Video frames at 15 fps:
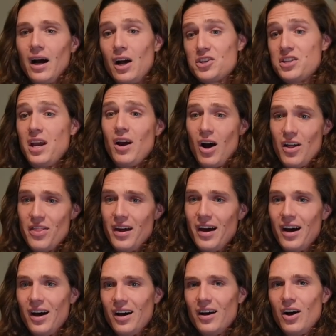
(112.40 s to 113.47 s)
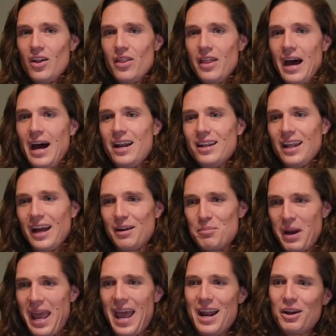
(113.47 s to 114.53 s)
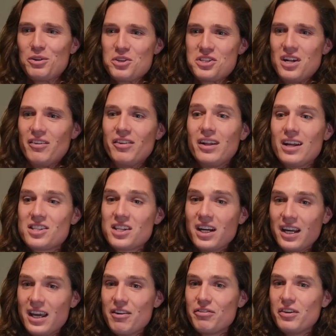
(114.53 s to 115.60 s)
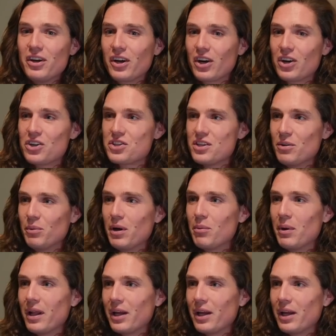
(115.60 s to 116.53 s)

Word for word: I'll say on the, on that like mechanical stuff, I think that's like a gift and a curse in a weird way.